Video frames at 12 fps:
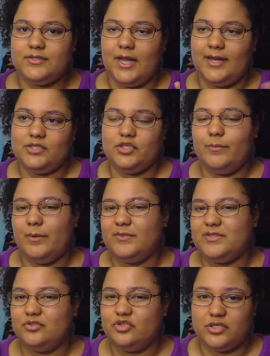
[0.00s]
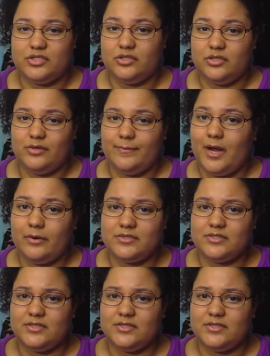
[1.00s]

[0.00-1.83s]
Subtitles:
I guess her mom doesn't trust her and her powers and